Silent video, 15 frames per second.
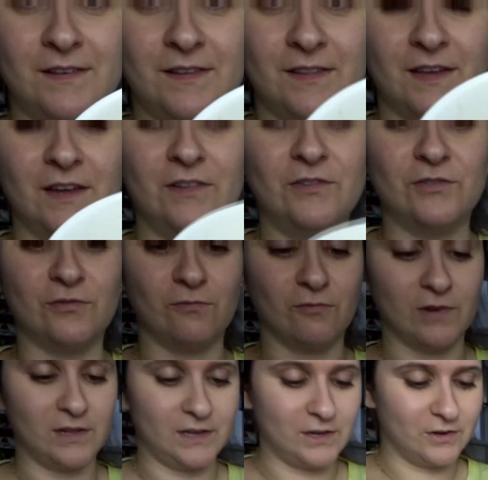That looks
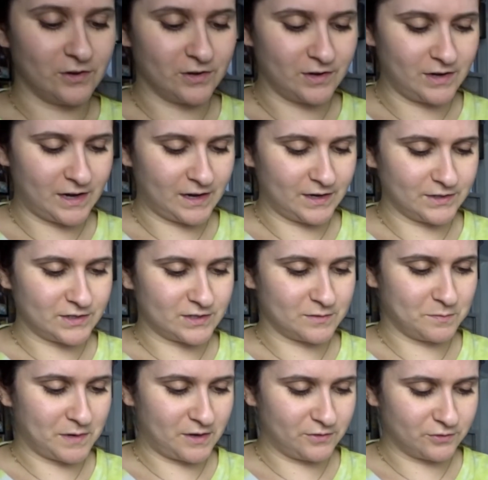really good and it
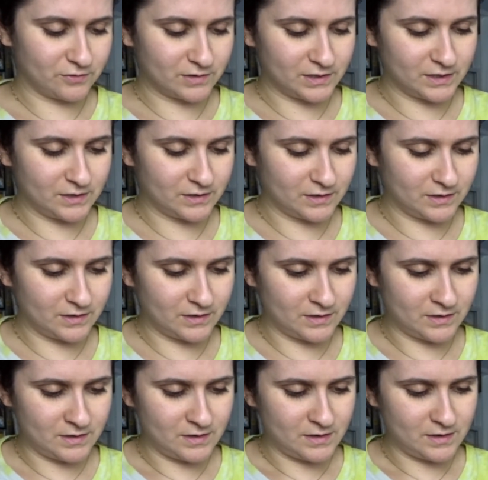smells really good.
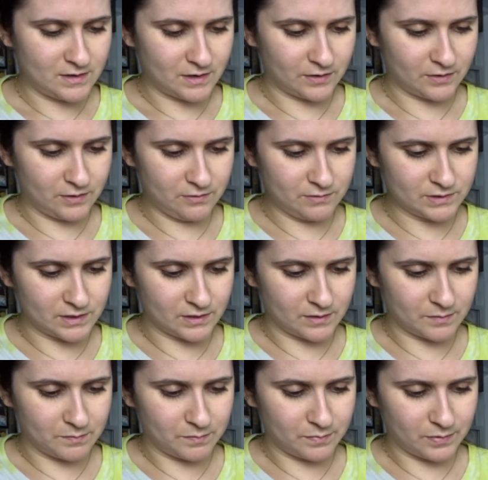I thought it was
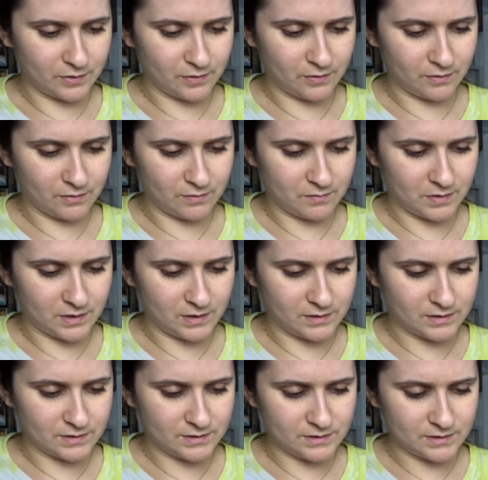gonna burn, but it
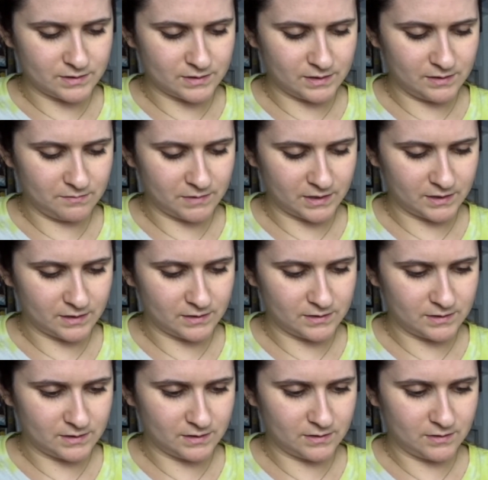doesn't seem like it
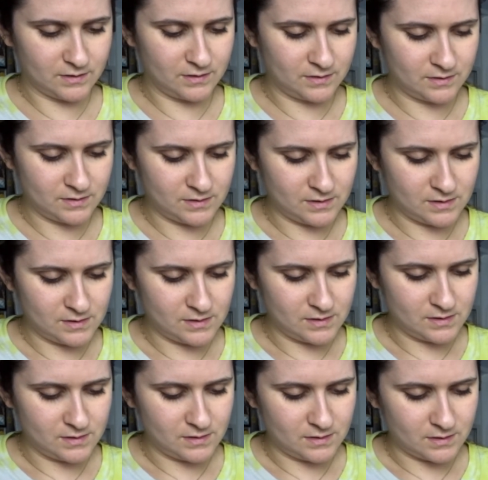did.
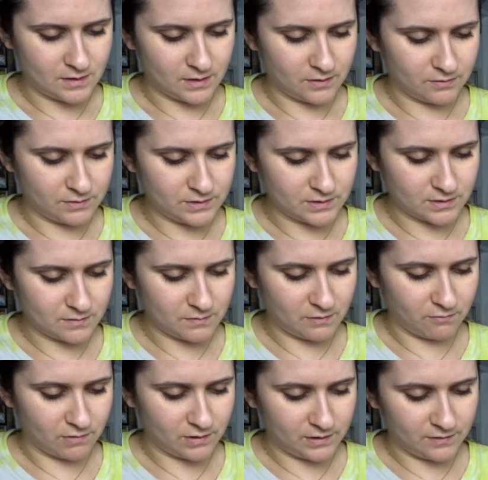I know this is gonna be
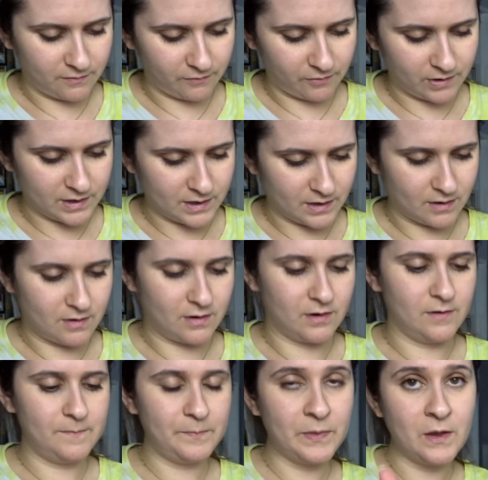really freaking hot.